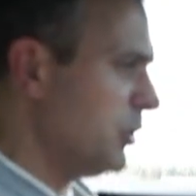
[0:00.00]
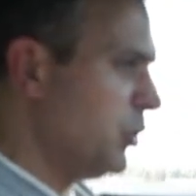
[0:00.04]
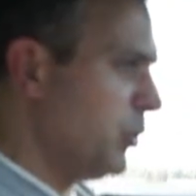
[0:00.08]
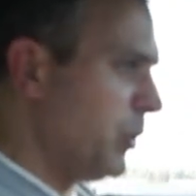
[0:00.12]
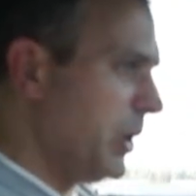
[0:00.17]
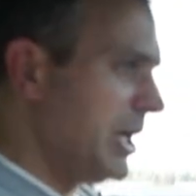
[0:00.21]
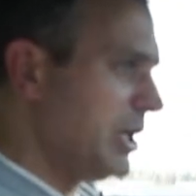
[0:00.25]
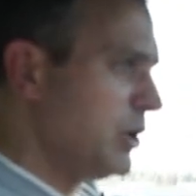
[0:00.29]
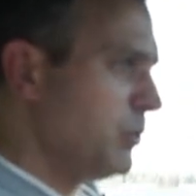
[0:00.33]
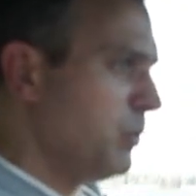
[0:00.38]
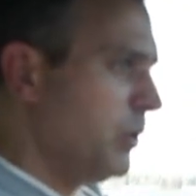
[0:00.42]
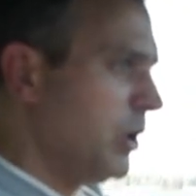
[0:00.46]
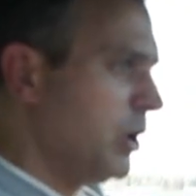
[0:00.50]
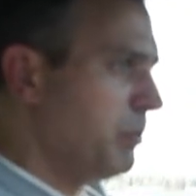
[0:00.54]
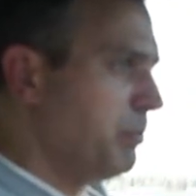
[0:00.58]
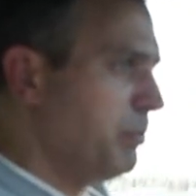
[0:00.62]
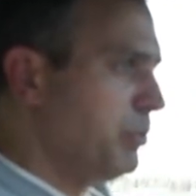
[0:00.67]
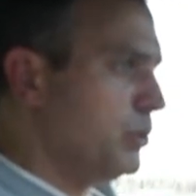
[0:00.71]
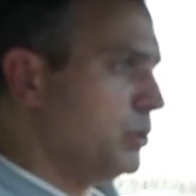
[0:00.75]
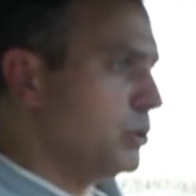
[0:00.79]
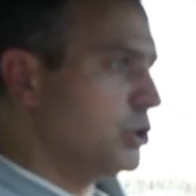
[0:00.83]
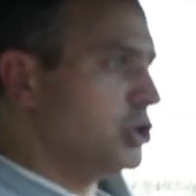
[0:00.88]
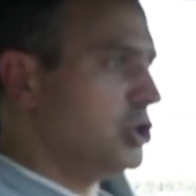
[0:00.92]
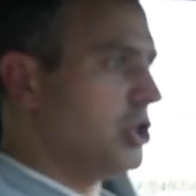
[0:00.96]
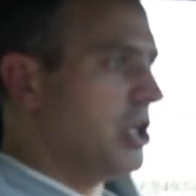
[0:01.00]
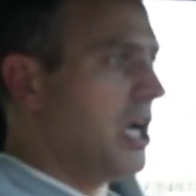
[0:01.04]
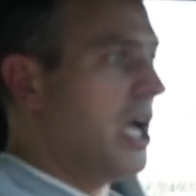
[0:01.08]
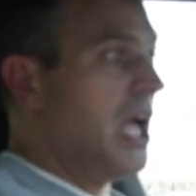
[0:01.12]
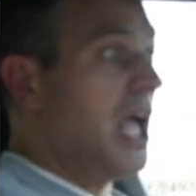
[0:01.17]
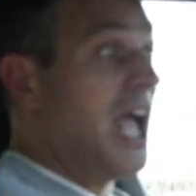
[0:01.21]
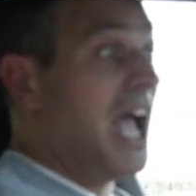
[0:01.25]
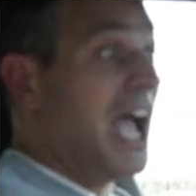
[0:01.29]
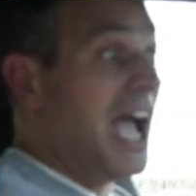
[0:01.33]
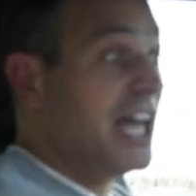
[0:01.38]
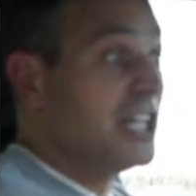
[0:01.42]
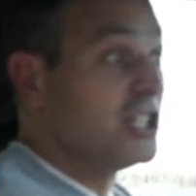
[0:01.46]
Great work, Porsche.
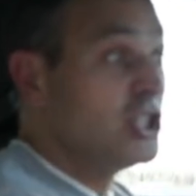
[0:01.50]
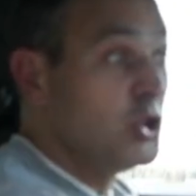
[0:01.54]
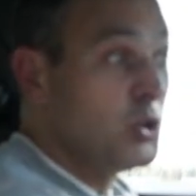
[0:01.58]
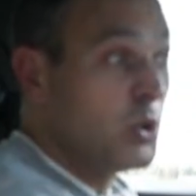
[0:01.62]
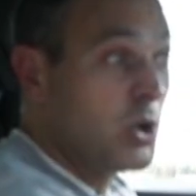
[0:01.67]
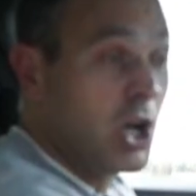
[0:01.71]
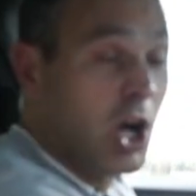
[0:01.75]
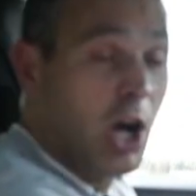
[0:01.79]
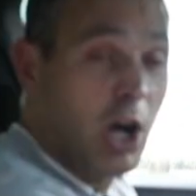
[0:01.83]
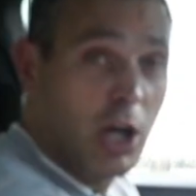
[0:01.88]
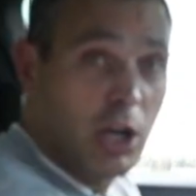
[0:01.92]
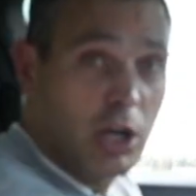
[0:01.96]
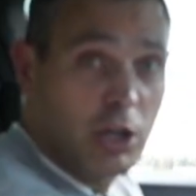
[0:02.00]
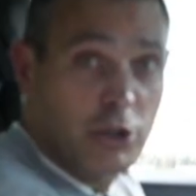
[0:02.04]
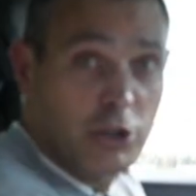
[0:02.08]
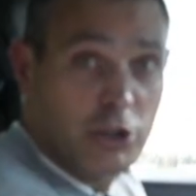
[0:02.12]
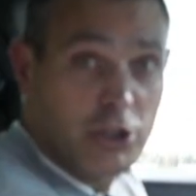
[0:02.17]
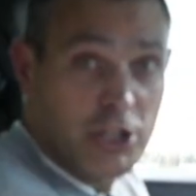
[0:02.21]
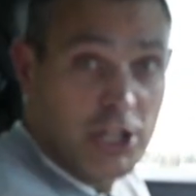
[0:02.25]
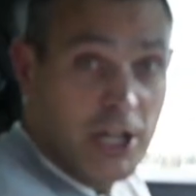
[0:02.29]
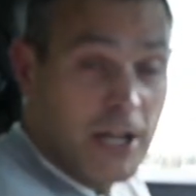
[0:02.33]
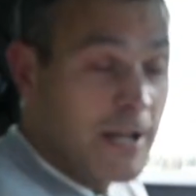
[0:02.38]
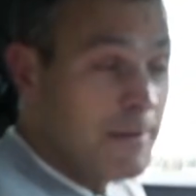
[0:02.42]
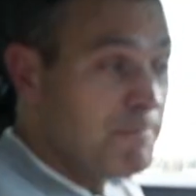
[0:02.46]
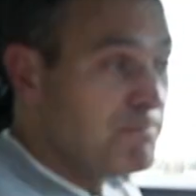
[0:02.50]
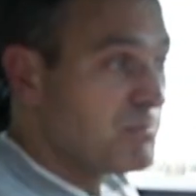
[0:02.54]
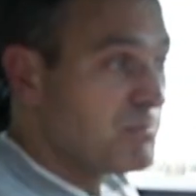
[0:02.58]
A new colored